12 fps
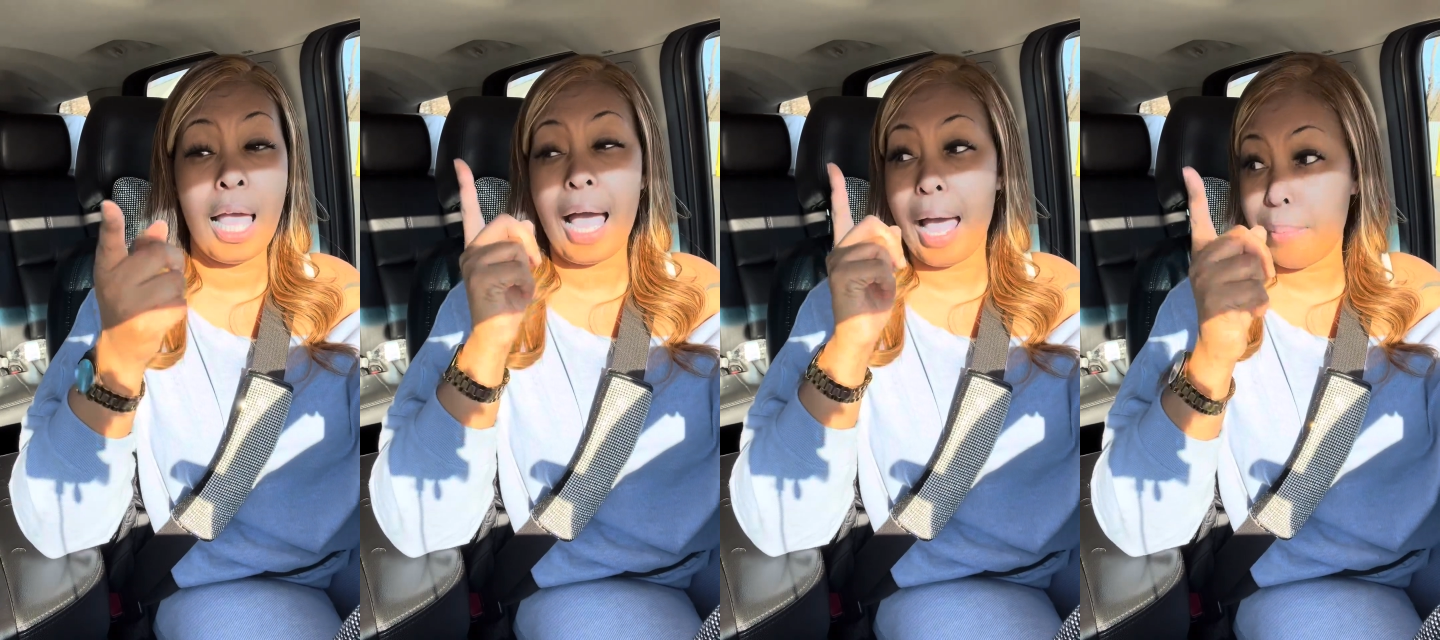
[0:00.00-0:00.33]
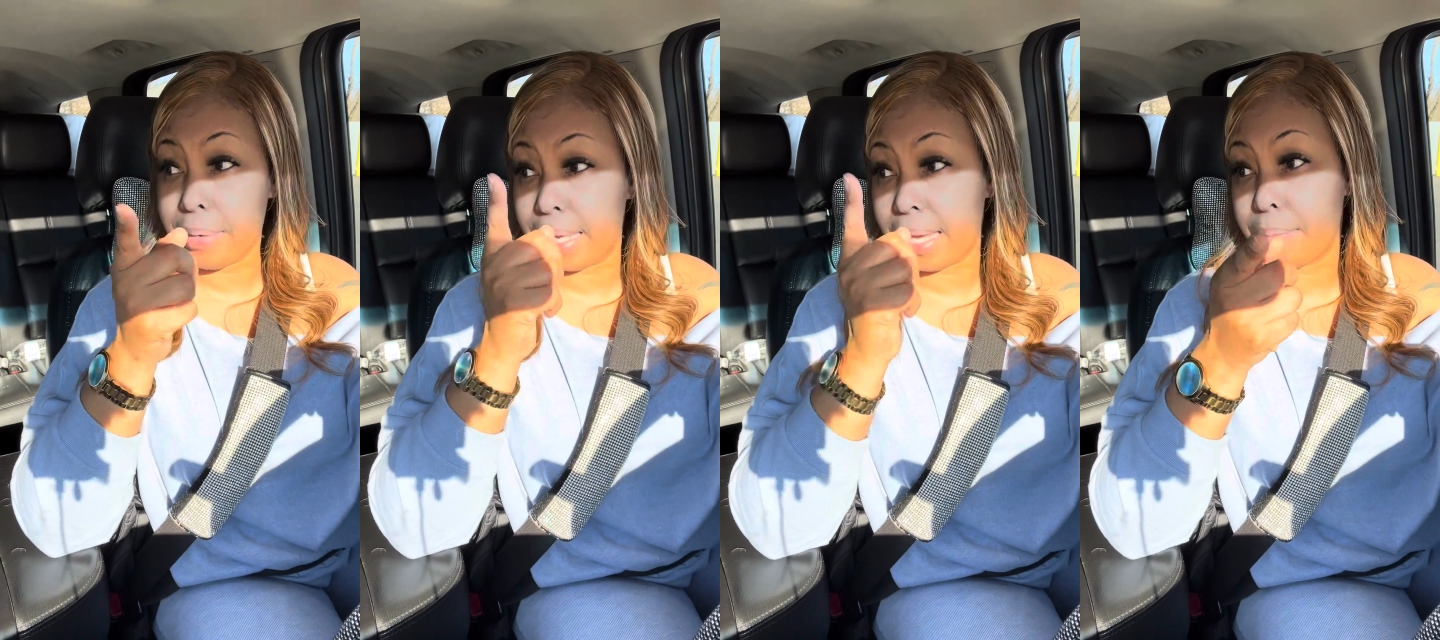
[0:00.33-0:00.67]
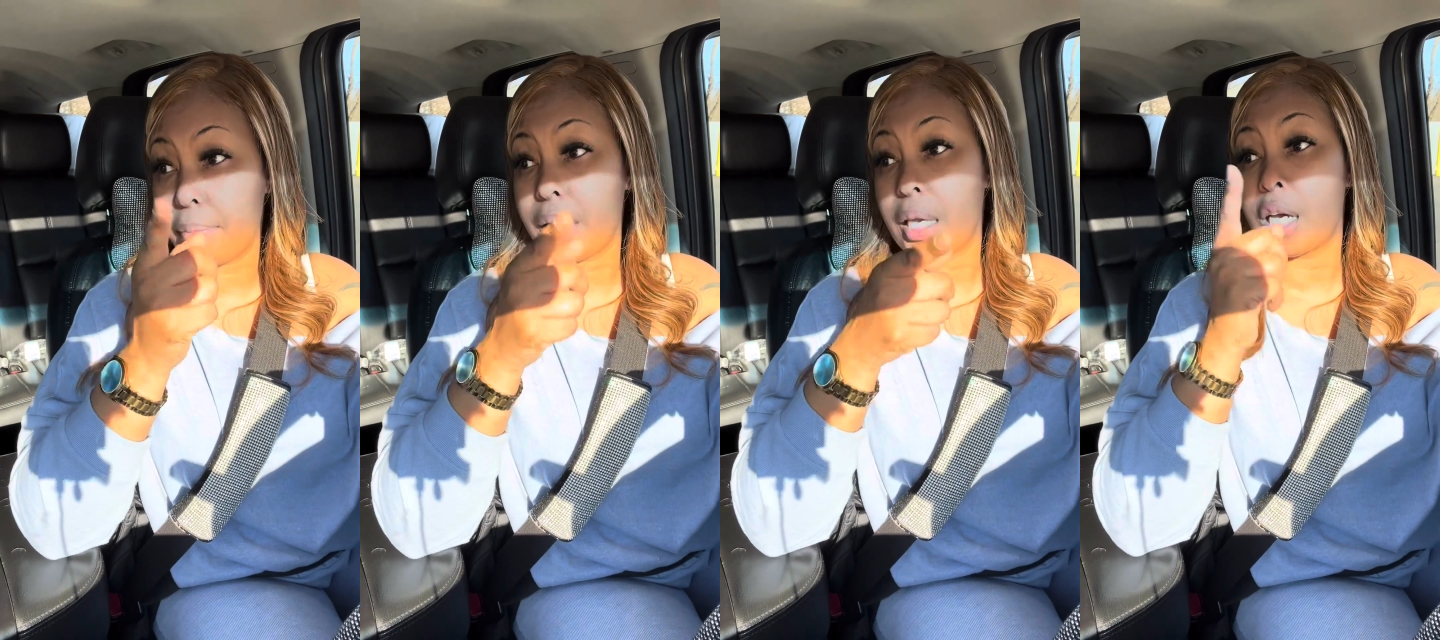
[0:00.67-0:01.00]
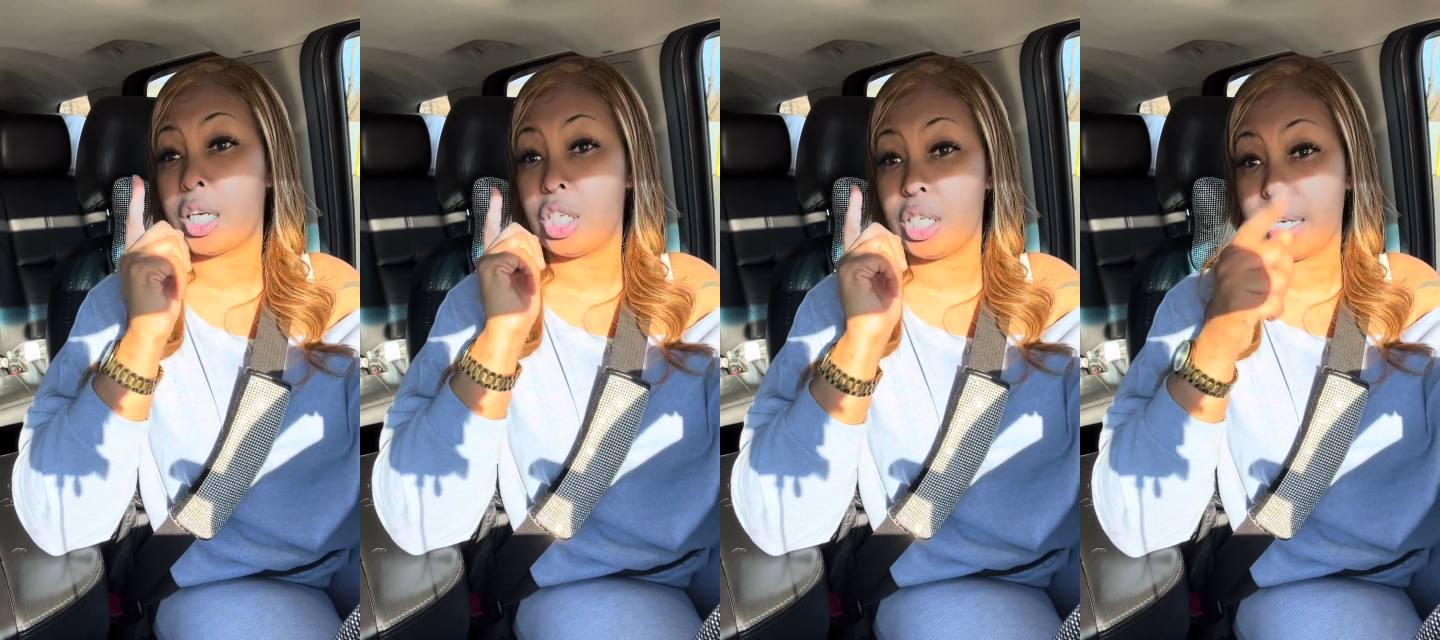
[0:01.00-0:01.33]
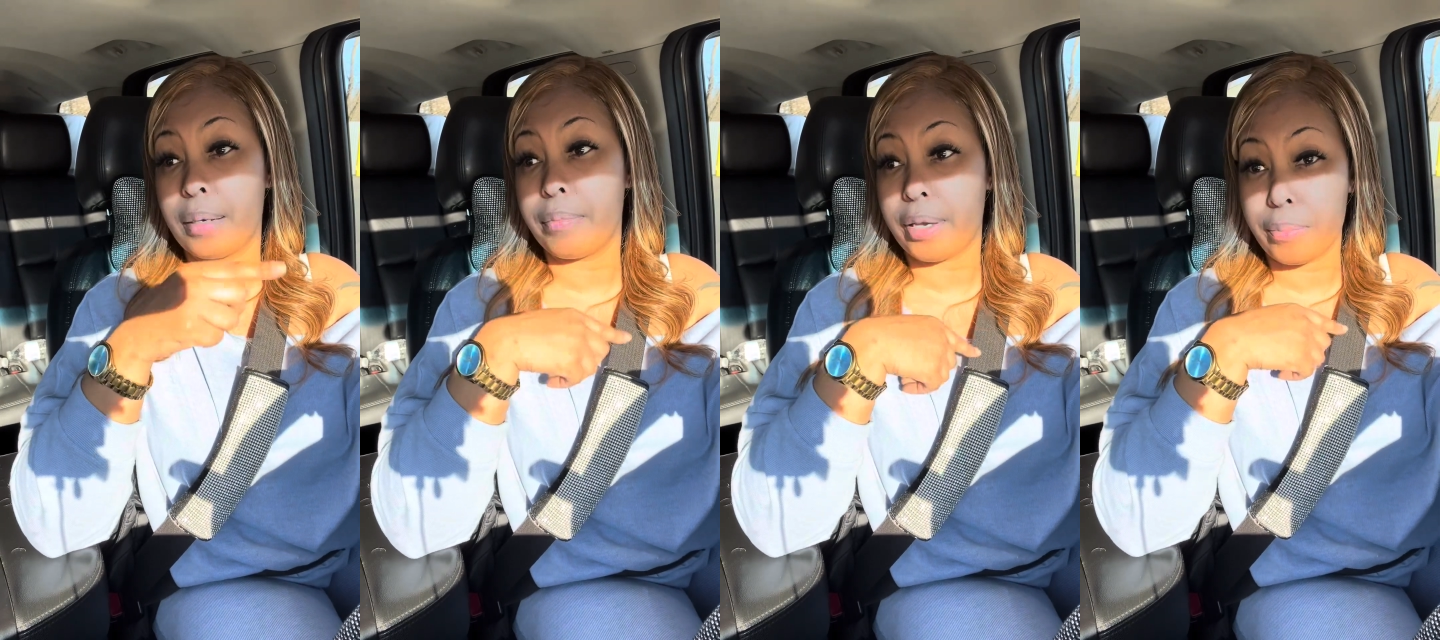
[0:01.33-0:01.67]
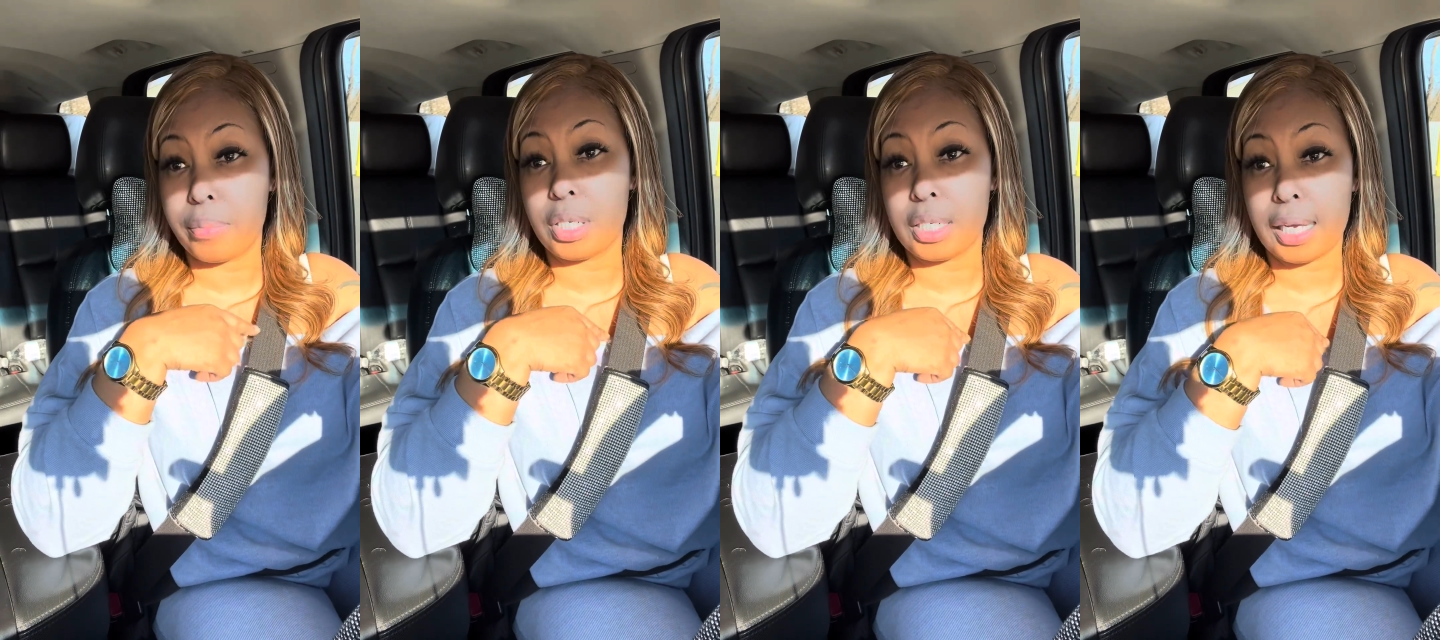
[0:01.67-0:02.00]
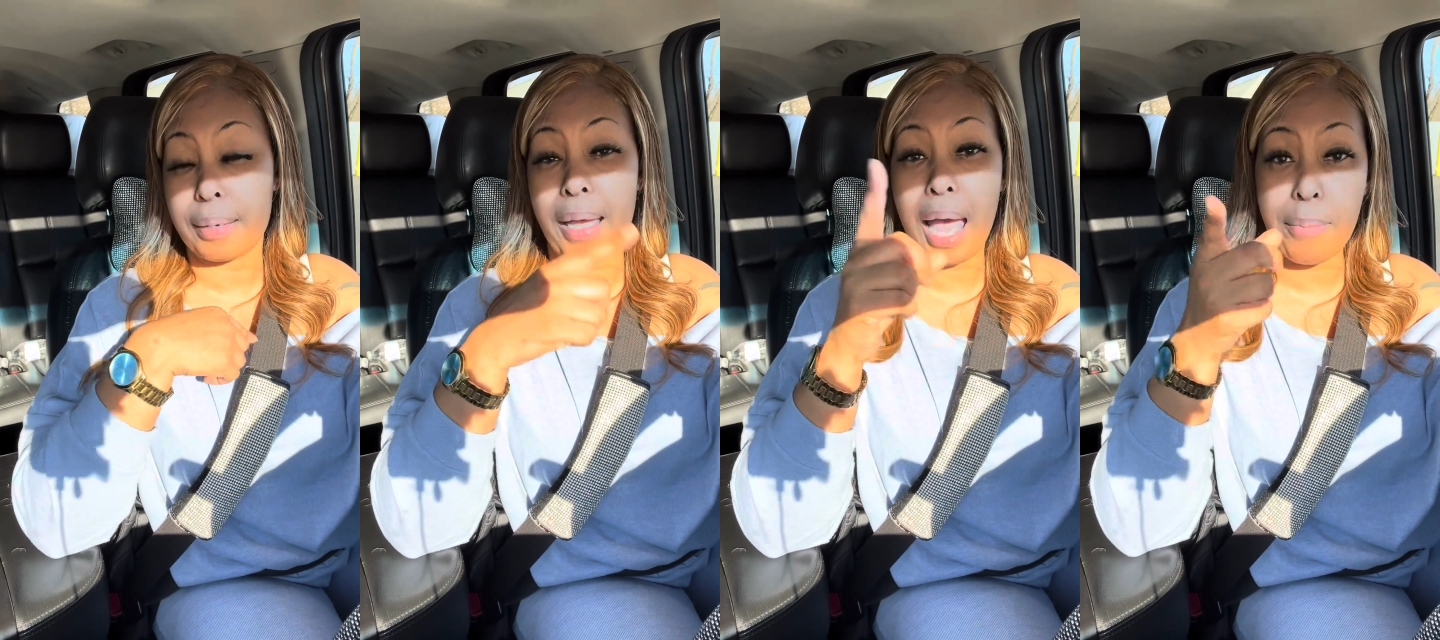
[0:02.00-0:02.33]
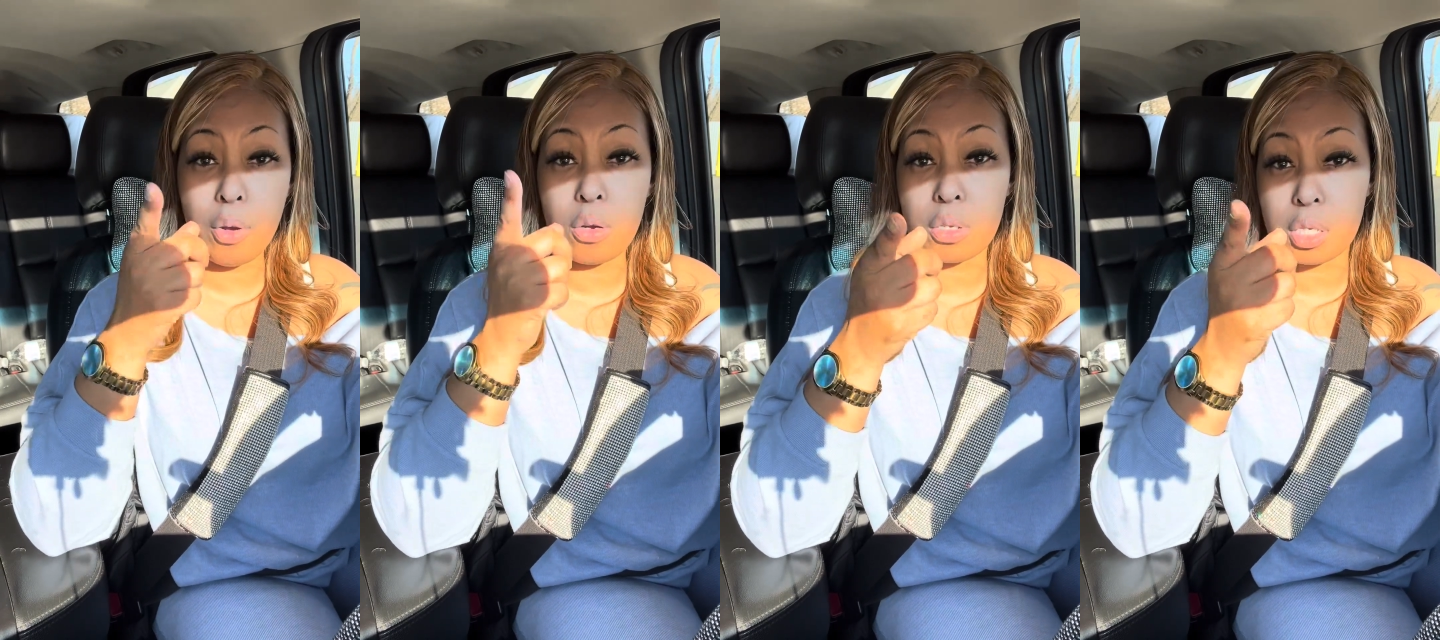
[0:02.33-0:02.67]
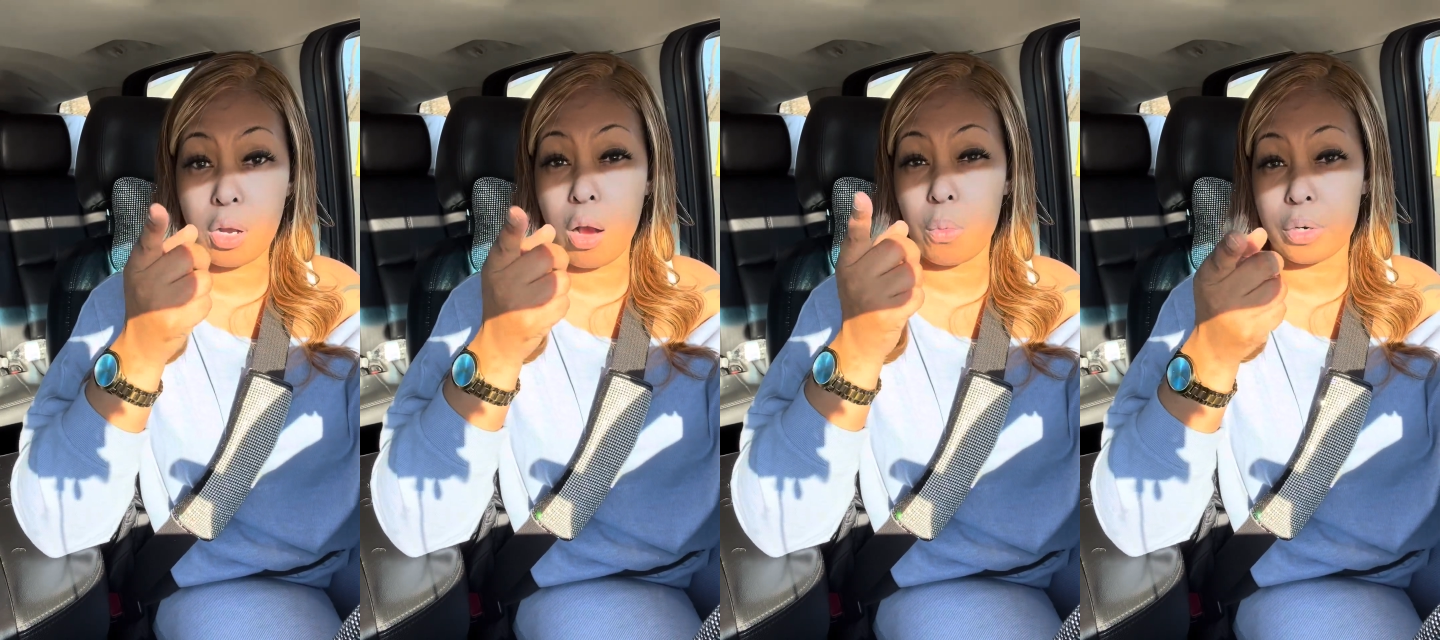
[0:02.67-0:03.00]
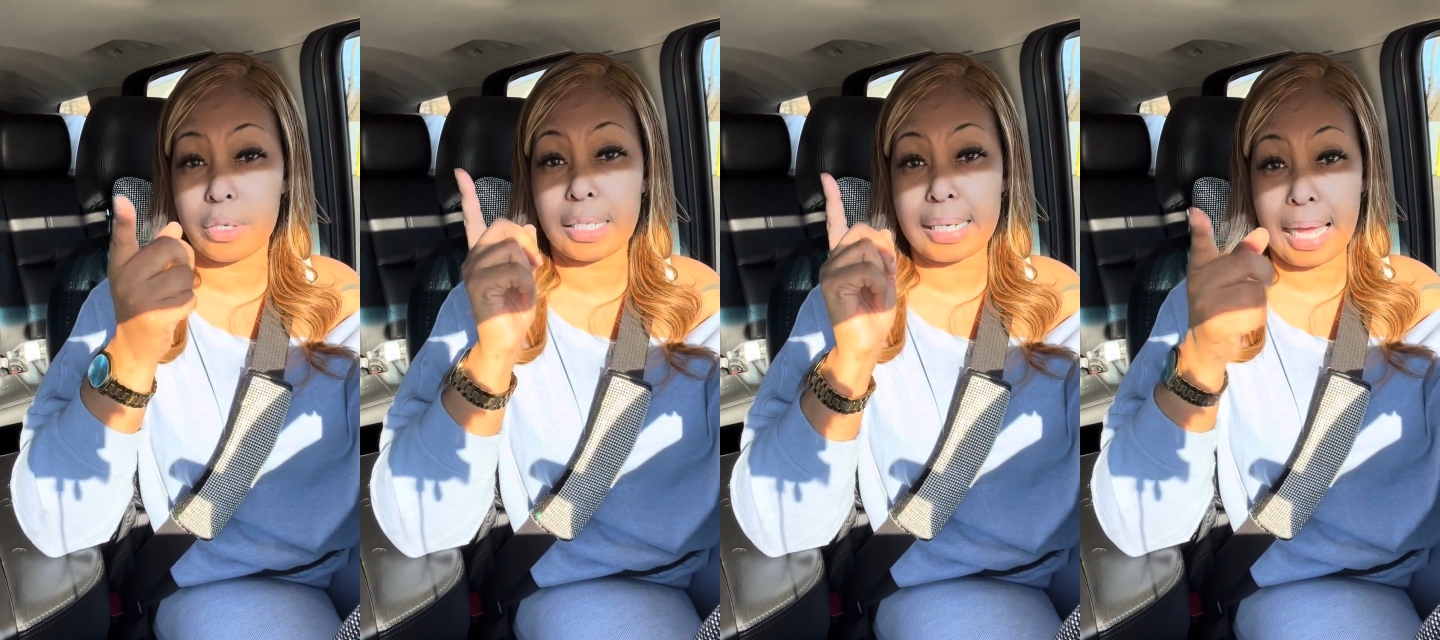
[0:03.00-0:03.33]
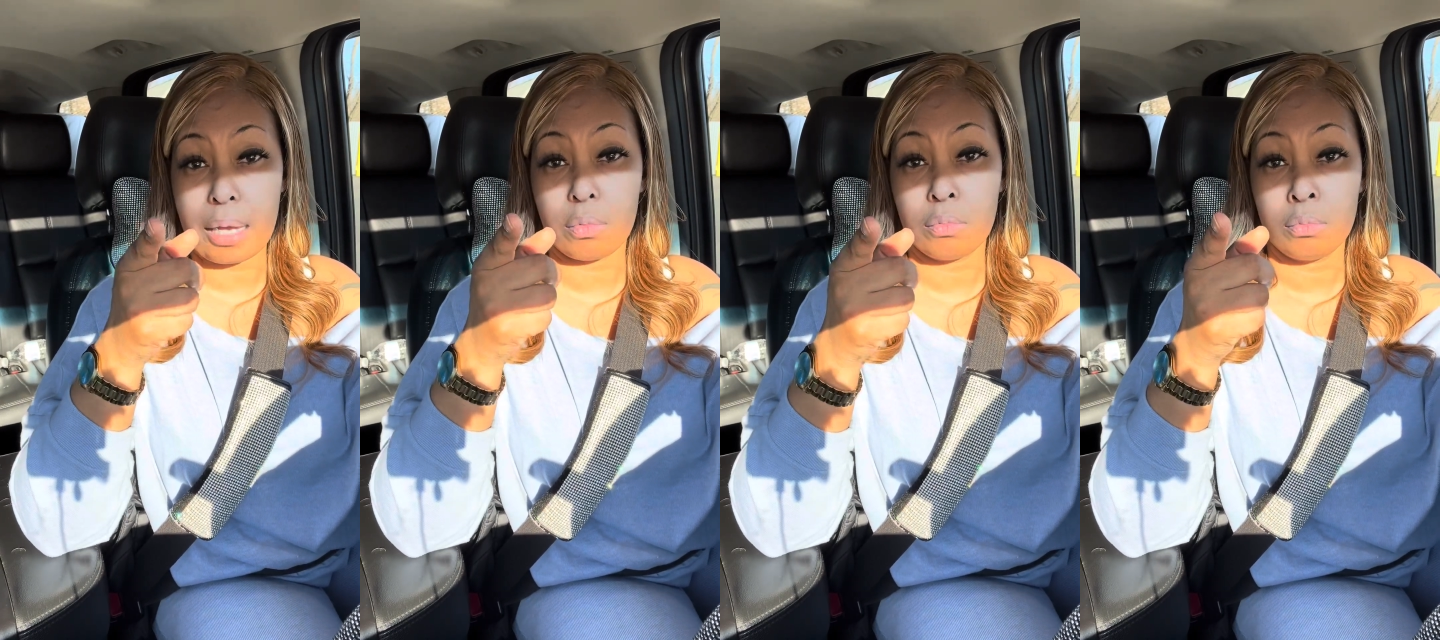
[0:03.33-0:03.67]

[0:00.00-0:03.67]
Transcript: I'm getting me a gym membership. I'm going to start working out.